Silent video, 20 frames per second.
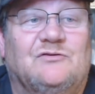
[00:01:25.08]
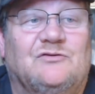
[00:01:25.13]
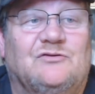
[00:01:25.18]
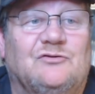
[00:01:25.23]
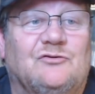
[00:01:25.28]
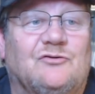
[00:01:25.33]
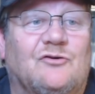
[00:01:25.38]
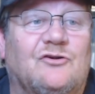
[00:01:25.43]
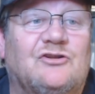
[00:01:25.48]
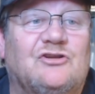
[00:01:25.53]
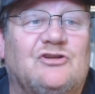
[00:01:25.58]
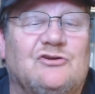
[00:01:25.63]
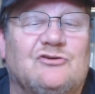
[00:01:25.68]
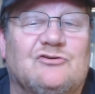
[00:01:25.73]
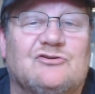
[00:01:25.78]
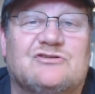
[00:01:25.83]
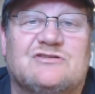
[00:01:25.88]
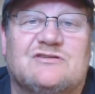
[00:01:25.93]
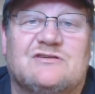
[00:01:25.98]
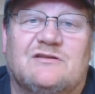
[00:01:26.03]
do not
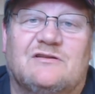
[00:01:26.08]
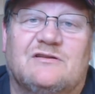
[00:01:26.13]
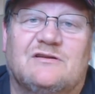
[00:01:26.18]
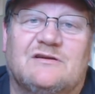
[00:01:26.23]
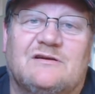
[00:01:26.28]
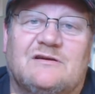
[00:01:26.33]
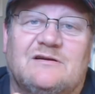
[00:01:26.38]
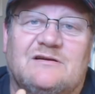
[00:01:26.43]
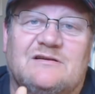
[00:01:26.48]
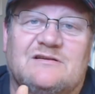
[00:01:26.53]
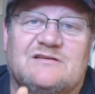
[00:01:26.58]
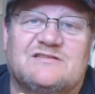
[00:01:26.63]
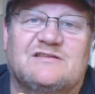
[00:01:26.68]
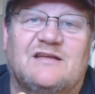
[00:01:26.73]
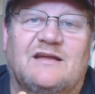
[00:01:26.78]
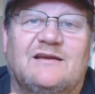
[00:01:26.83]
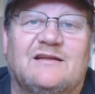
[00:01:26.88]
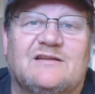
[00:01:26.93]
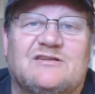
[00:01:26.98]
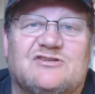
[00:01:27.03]
use the
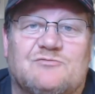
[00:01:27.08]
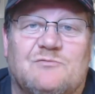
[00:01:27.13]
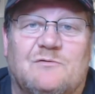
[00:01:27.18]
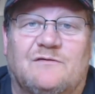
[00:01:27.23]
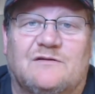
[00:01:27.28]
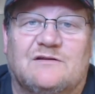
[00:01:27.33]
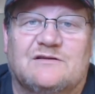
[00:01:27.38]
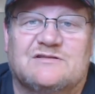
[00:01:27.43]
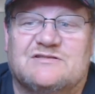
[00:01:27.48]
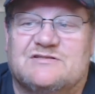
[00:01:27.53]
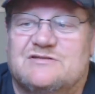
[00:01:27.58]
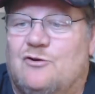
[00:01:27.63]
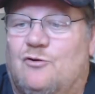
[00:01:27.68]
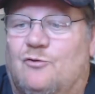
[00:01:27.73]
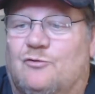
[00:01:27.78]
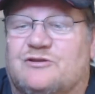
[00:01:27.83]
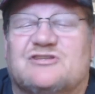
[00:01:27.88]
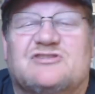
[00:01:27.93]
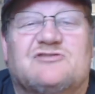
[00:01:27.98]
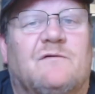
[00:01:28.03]
standard swivels
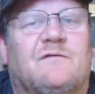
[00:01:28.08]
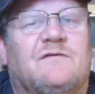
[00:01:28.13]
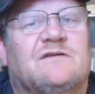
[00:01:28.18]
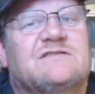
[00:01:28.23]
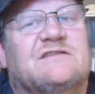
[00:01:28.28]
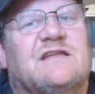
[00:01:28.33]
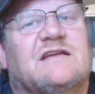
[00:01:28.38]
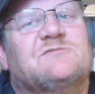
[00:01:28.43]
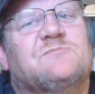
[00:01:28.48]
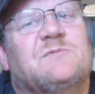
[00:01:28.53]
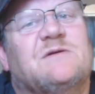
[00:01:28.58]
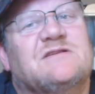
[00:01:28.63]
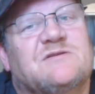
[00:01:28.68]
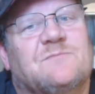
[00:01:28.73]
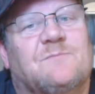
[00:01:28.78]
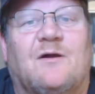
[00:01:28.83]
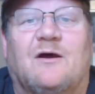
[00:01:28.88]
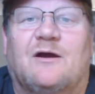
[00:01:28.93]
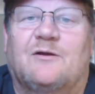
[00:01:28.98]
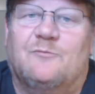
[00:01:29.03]
or the swivels that's been
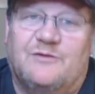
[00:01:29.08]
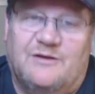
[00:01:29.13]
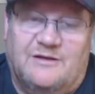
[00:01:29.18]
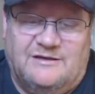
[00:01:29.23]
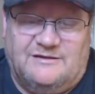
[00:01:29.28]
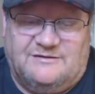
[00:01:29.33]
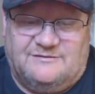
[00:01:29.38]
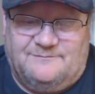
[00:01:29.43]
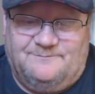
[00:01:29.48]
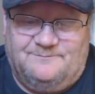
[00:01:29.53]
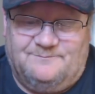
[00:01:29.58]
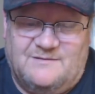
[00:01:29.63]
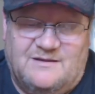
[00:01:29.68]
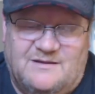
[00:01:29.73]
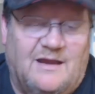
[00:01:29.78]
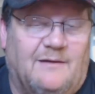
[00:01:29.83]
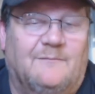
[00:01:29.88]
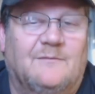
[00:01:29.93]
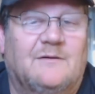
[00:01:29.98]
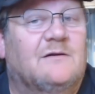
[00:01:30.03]
supplied with the kit.
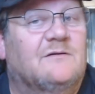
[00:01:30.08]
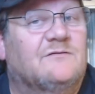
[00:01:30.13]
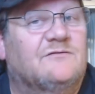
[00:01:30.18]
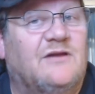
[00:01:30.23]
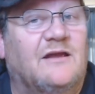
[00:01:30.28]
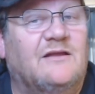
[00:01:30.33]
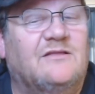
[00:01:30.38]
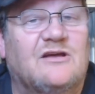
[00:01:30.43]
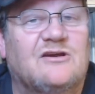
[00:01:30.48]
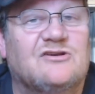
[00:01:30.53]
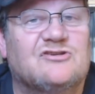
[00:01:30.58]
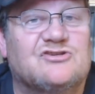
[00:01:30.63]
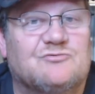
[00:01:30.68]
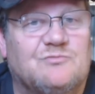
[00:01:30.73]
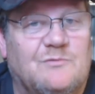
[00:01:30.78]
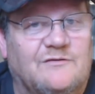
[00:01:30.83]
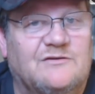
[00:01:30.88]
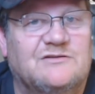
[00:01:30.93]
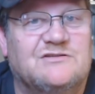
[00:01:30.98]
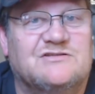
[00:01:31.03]
Okay, take those
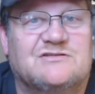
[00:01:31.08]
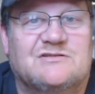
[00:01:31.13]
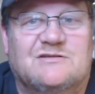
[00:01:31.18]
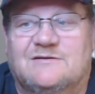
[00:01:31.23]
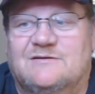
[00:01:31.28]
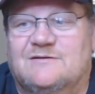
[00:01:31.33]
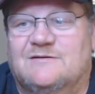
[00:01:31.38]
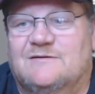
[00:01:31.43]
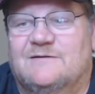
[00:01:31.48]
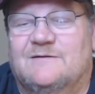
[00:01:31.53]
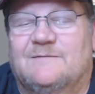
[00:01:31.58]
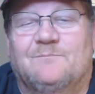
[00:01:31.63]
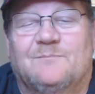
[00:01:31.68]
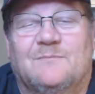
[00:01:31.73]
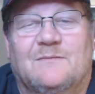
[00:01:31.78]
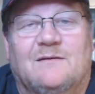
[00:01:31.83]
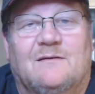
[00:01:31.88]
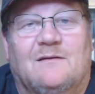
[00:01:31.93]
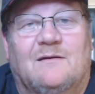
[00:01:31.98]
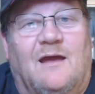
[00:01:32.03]
swivels
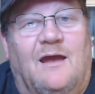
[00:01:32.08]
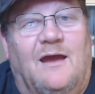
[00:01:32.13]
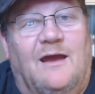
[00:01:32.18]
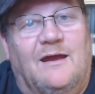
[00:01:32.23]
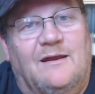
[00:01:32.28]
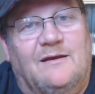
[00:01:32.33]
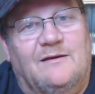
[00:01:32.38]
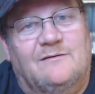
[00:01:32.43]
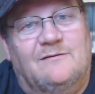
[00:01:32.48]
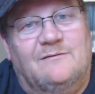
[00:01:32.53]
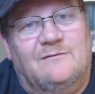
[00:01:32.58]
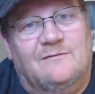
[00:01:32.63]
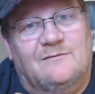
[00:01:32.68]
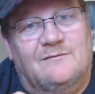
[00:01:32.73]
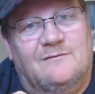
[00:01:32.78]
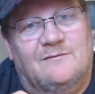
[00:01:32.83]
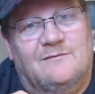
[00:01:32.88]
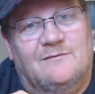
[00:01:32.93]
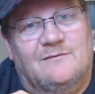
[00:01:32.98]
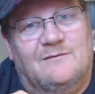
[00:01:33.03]
and
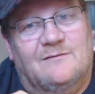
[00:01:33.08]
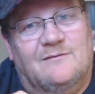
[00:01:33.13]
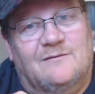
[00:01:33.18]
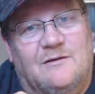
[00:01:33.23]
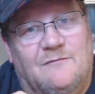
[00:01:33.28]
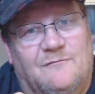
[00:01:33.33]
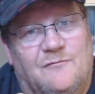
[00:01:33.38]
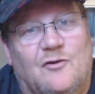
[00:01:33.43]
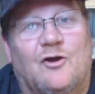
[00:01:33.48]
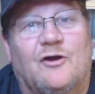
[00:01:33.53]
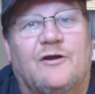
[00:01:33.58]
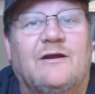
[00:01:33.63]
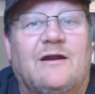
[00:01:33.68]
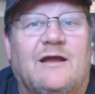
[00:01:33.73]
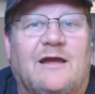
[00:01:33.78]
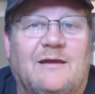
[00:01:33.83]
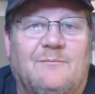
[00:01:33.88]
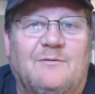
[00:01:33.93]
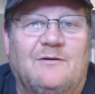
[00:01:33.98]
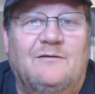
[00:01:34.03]
if you've got a
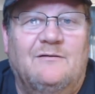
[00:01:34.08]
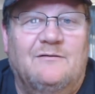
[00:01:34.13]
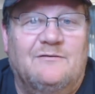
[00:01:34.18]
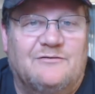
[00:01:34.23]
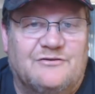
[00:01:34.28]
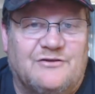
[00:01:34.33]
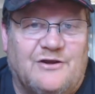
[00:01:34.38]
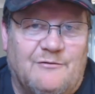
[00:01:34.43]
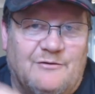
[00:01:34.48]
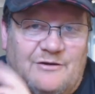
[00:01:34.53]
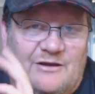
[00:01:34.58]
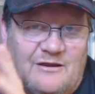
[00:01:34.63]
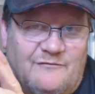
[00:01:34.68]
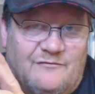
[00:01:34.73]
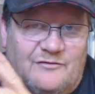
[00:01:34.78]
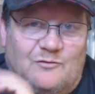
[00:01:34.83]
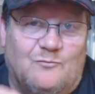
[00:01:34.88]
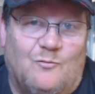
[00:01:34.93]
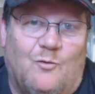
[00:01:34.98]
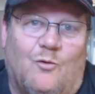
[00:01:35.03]
neighbor, throw it
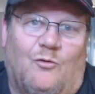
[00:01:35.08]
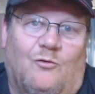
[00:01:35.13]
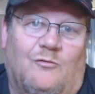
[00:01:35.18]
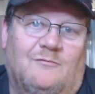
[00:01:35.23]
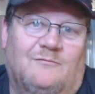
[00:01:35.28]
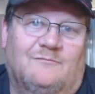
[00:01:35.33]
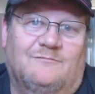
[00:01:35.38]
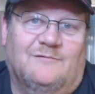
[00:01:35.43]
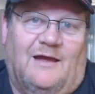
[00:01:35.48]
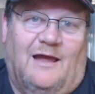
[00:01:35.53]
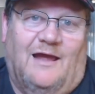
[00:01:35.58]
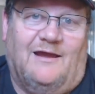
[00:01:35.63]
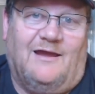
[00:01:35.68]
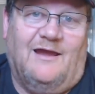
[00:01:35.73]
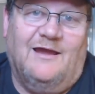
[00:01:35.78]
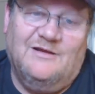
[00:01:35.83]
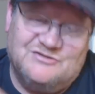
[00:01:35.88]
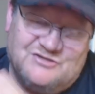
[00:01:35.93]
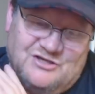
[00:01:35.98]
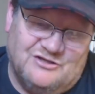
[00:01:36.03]
over the wall.
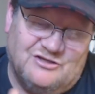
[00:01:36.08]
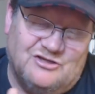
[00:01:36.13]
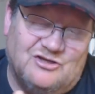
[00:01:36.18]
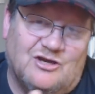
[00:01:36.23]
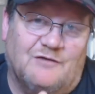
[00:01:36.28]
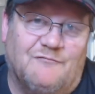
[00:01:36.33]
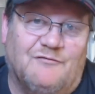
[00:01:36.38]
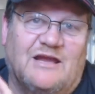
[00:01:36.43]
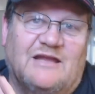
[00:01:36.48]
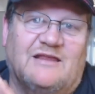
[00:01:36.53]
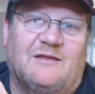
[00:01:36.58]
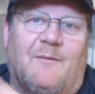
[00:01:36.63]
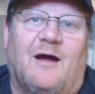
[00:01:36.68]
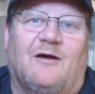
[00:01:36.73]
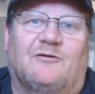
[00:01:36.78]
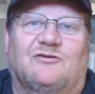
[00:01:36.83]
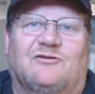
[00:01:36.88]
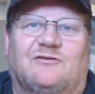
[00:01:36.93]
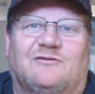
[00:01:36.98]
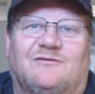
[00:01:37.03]
Okay, so that you can forget
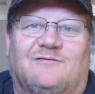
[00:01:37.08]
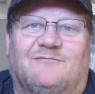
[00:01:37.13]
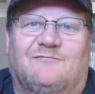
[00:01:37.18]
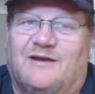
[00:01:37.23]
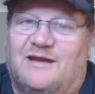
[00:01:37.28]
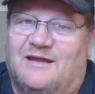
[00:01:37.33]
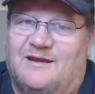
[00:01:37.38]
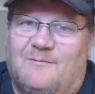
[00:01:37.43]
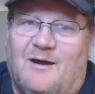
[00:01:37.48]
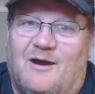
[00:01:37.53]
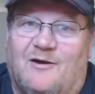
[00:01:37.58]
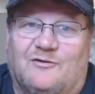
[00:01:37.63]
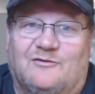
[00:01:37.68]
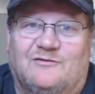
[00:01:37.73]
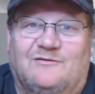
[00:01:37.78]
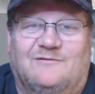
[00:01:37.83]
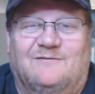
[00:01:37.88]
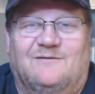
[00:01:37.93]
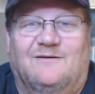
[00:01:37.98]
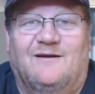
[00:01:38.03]
about
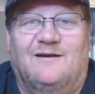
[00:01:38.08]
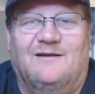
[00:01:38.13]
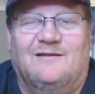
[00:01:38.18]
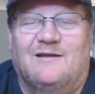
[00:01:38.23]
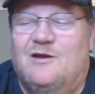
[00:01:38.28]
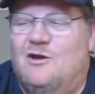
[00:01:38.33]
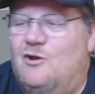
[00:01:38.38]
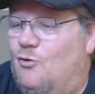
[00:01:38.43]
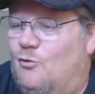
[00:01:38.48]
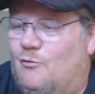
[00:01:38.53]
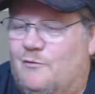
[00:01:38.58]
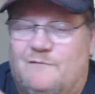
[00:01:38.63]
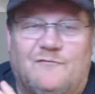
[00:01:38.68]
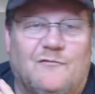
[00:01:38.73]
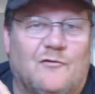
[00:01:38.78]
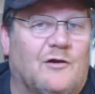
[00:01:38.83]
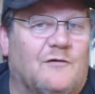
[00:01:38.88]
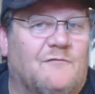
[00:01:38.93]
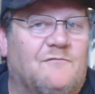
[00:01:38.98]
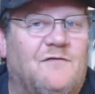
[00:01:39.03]
it. All right, or if
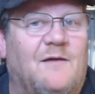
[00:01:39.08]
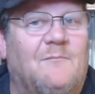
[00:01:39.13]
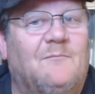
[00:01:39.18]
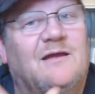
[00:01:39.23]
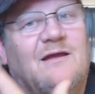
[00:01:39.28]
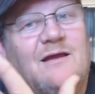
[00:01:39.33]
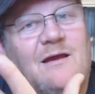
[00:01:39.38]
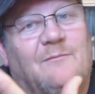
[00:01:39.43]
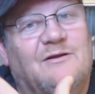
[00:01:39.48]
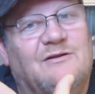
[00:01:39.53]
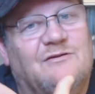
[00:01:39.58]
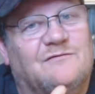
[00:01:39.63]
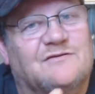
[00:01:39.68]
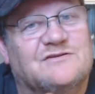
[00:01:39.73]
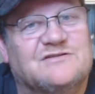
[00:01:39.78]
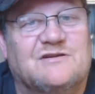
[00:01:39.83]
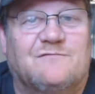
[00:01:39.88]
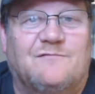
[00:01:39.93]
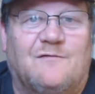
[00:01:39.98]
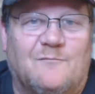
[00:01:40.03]
you've got family coming to
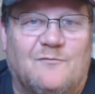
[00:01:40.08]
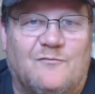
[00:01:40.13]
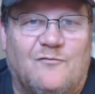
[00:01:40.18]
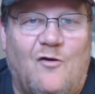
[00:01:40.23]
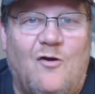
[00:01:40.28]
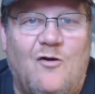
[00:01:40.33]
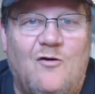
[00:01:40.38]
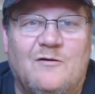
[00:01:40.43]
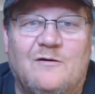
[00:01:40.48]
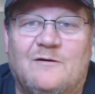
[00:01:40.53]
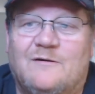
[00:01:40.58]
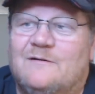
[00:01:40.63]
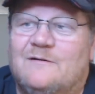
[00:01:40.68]
visit from far,